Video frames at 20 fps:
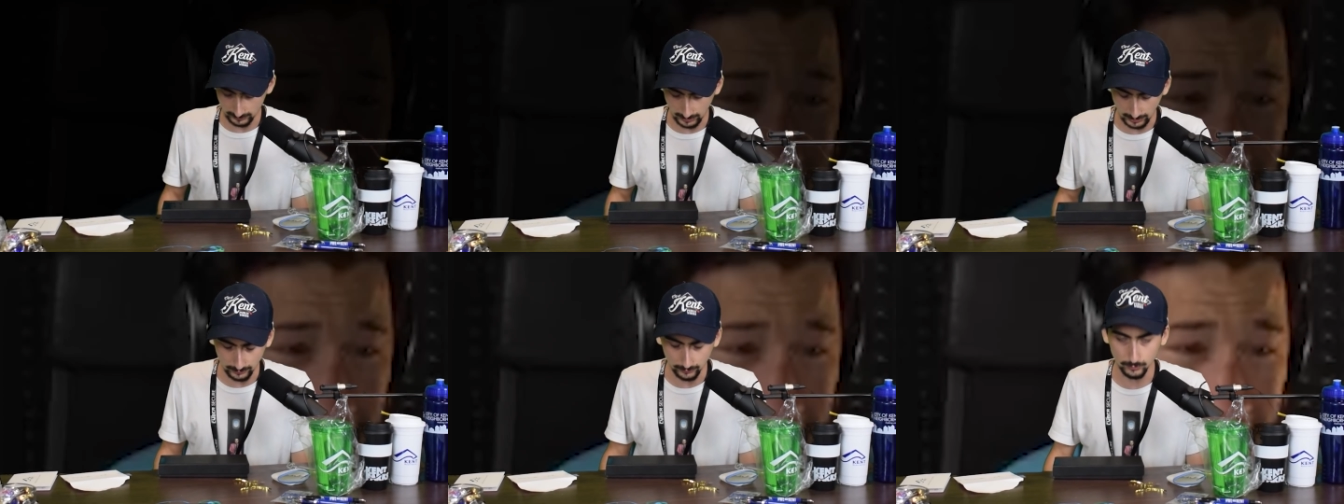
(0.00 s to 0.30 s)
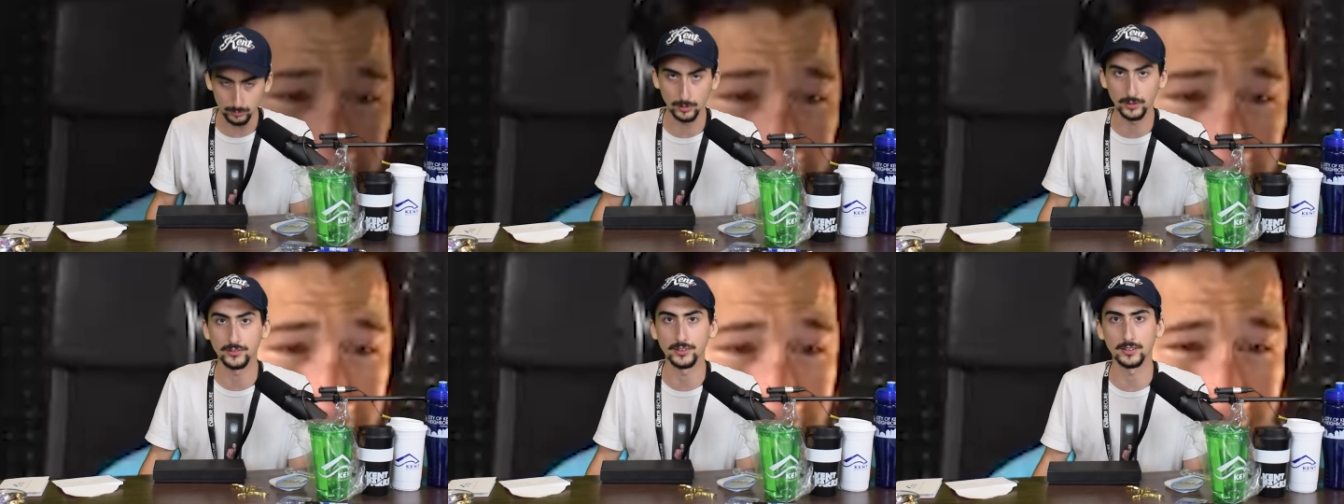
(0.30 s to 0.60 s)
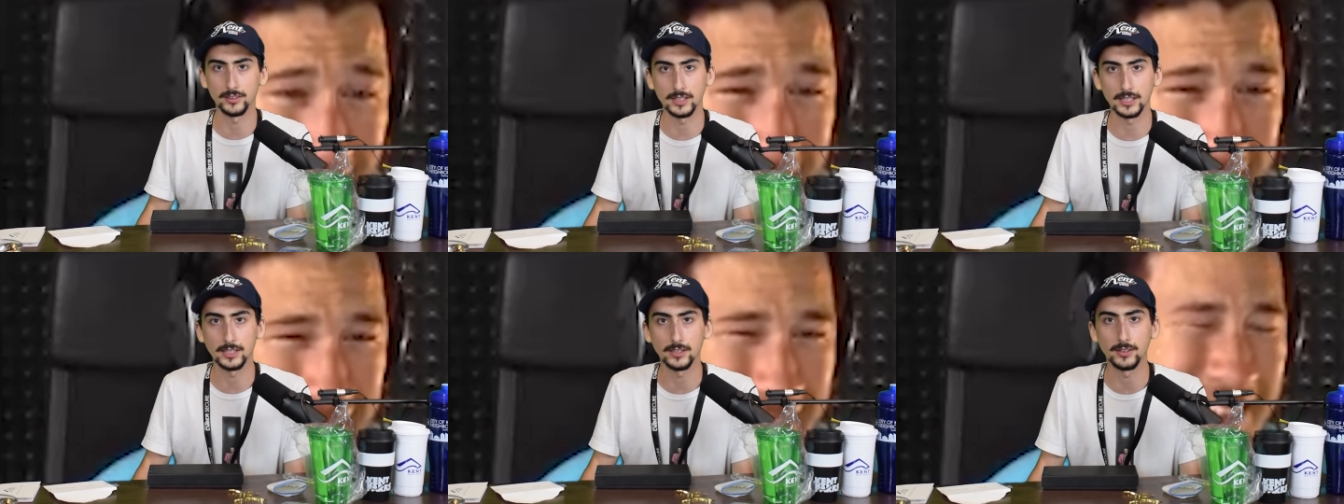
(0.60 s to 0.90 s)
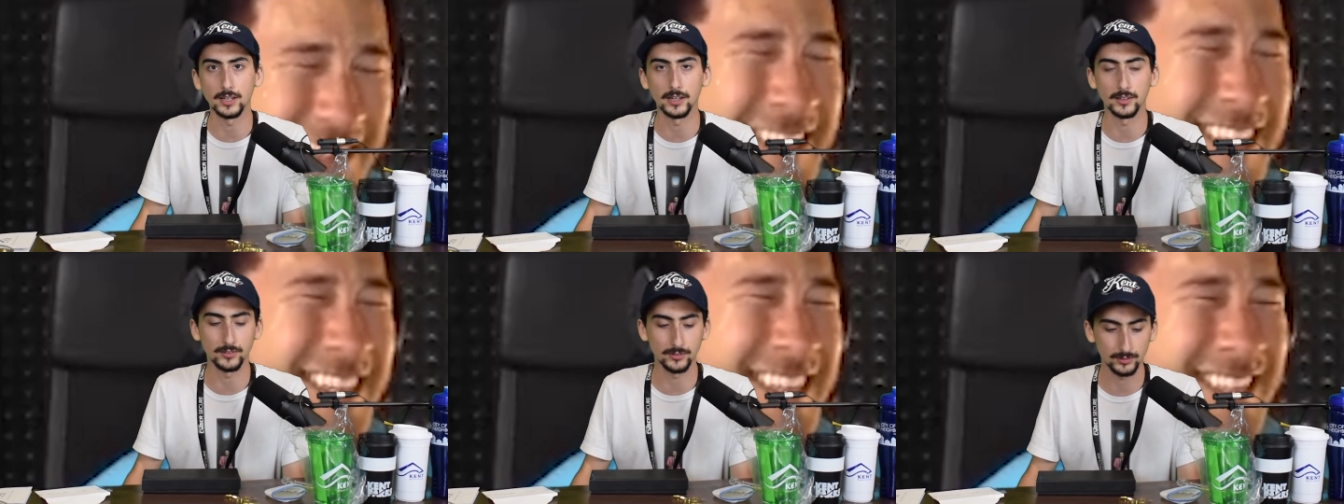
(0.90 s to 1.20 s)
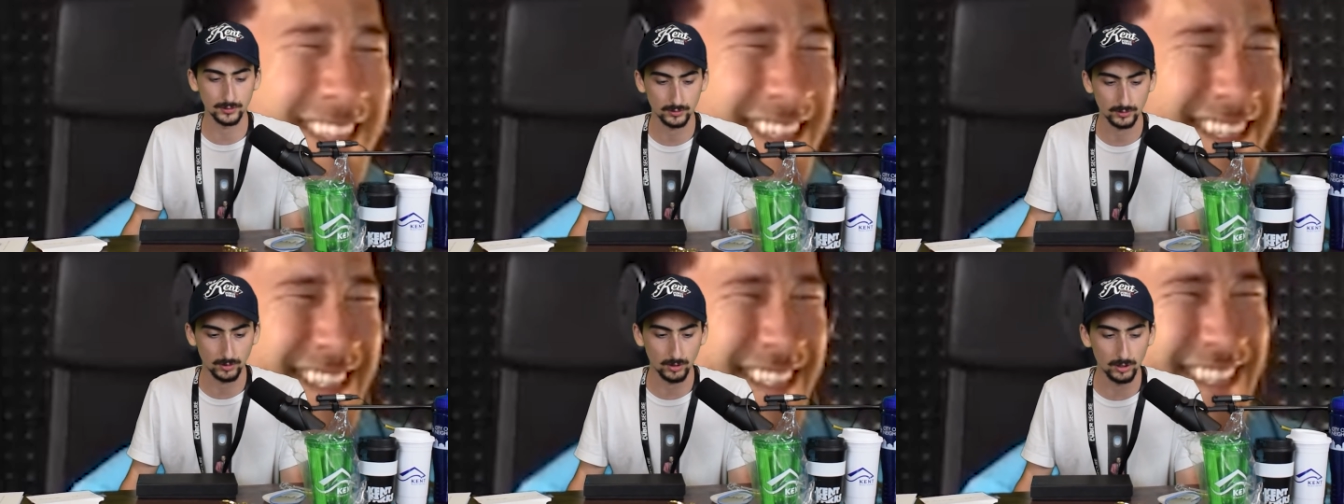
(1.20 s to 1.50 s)
I just want to say thank you
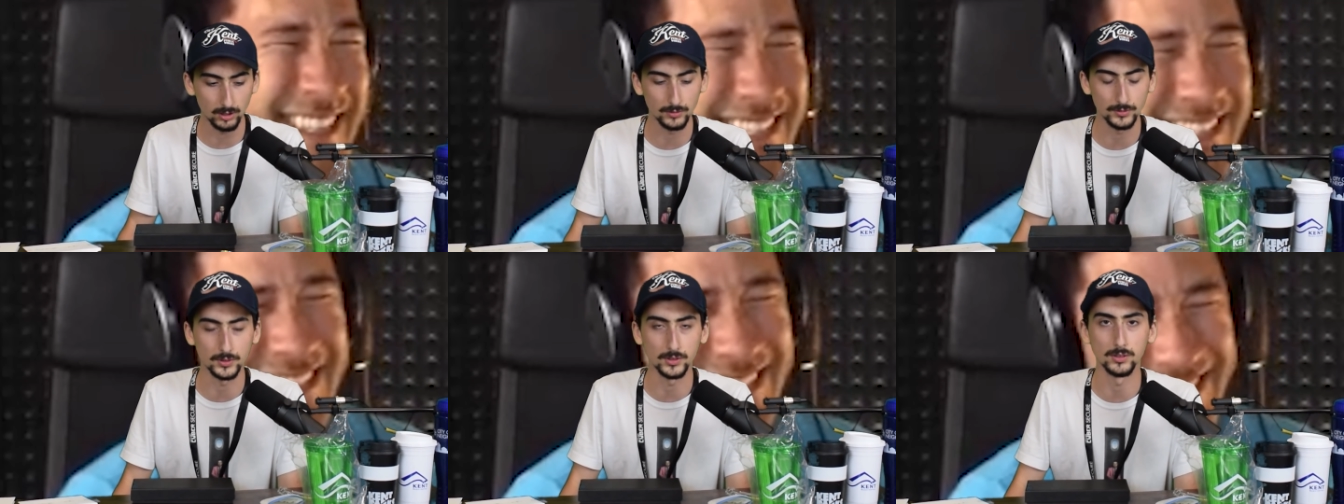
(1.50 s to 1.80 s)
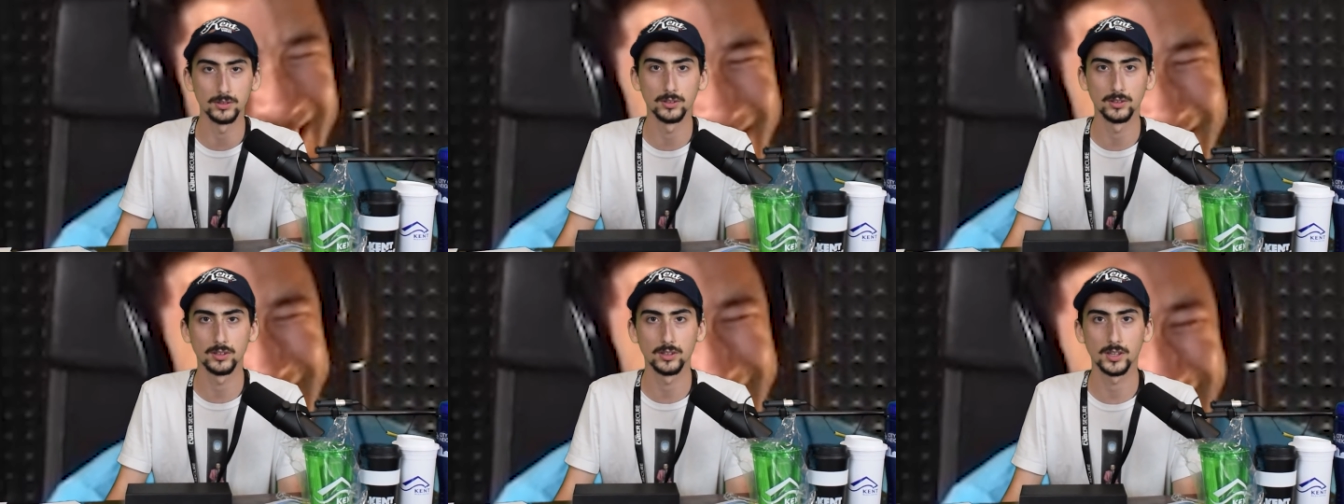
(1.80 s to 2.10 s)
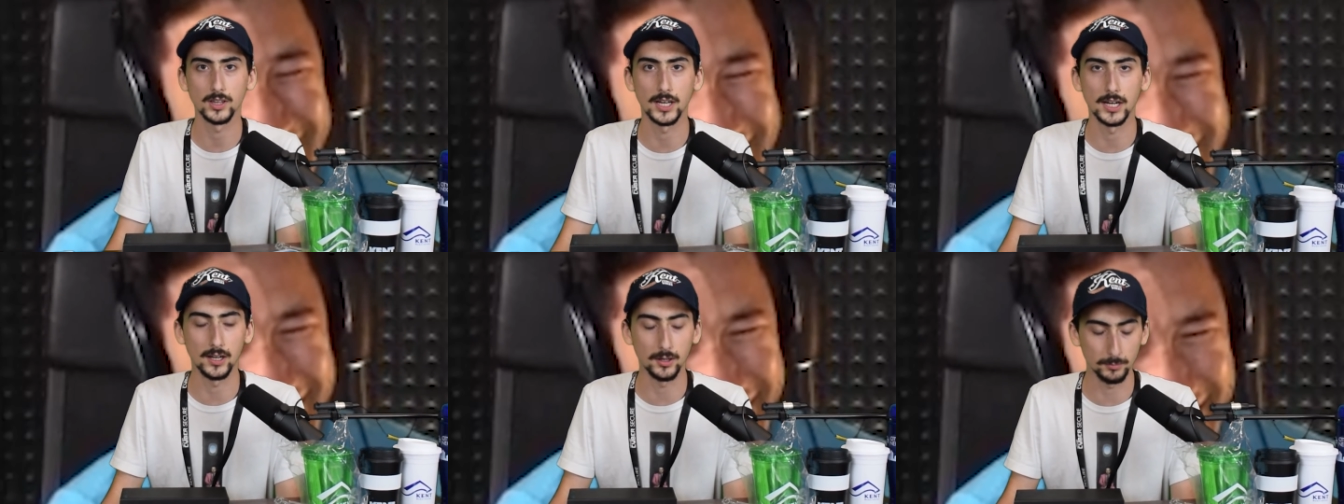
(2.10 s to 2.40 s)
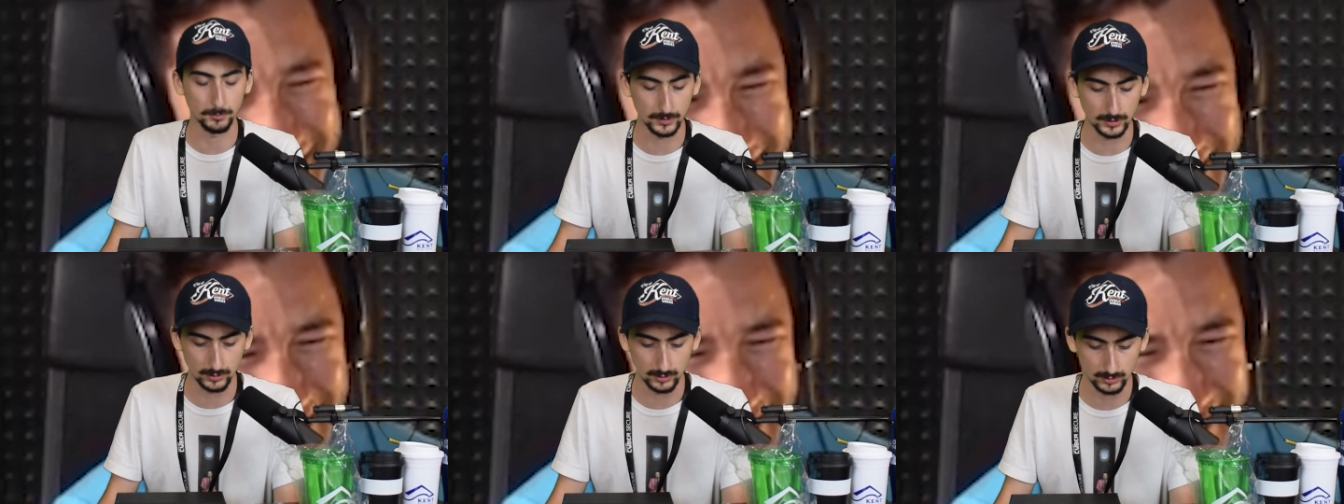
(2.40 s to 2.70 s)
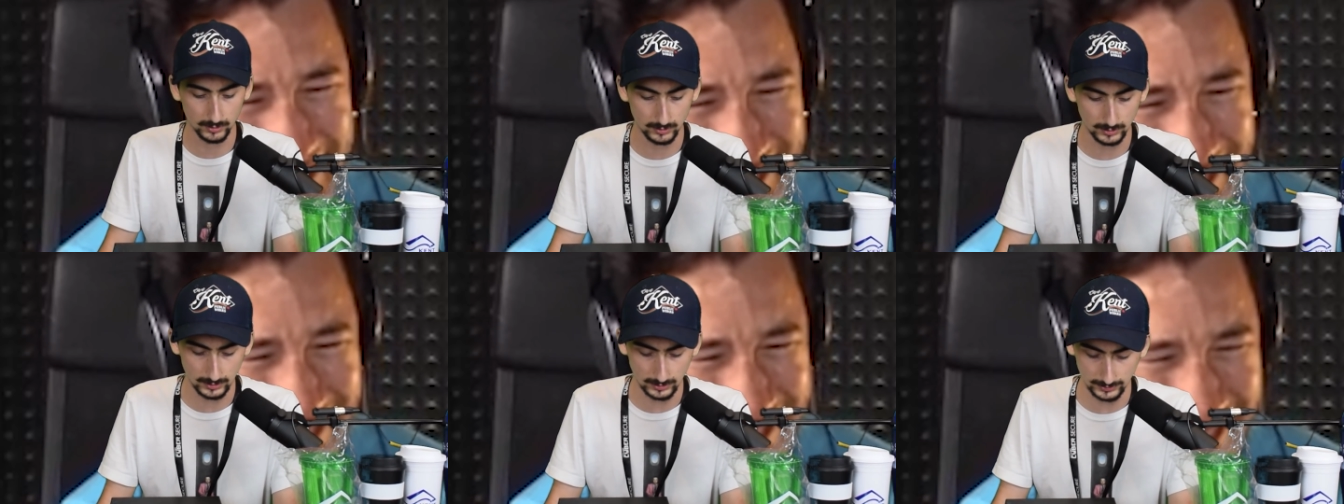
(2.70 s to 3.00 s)
guys, all of you that helped me
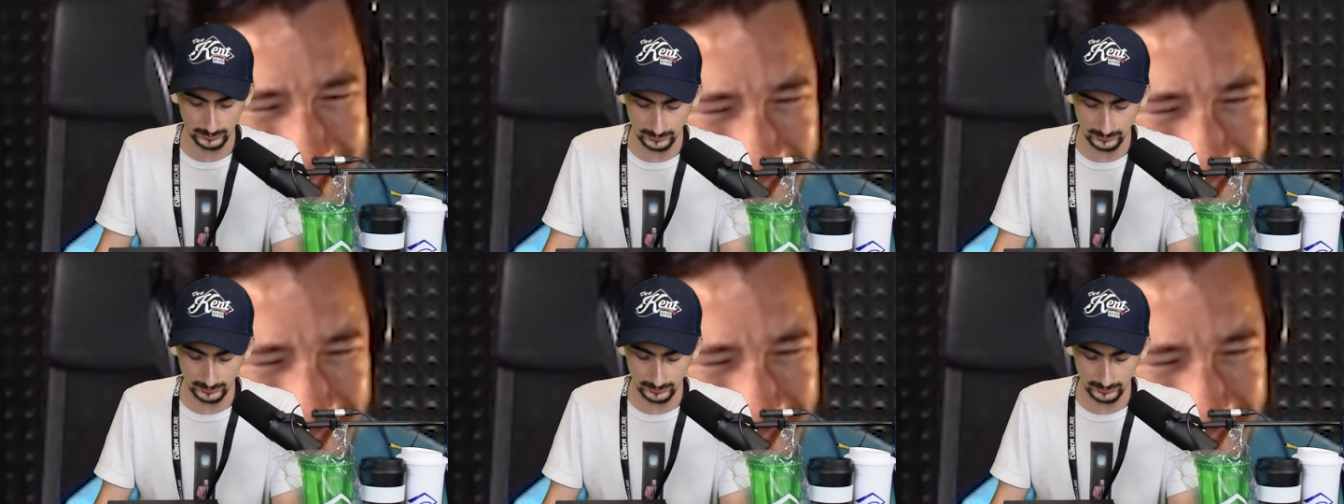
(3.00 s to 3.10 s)
uh,